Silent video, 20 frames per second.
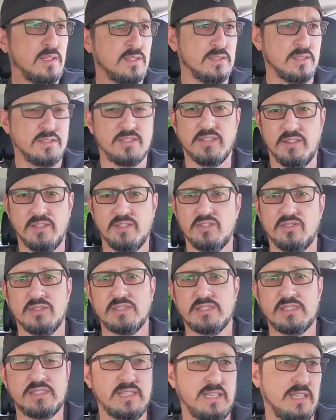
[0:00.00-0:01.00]
just so that you
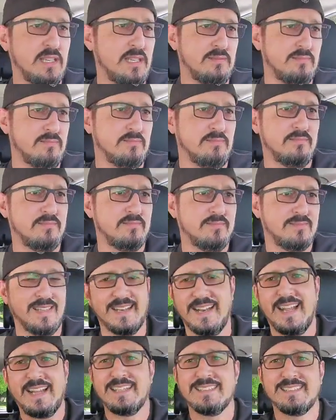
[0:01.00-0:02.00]
can see it and
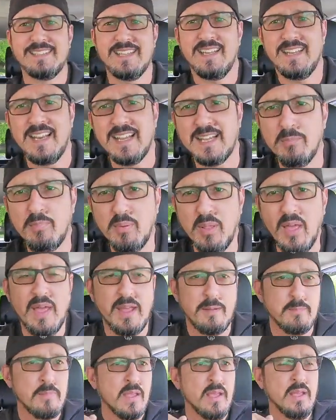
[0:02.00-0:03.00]
that I can see it and I can
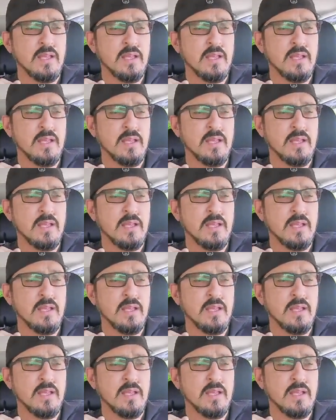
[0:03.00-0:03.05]
play.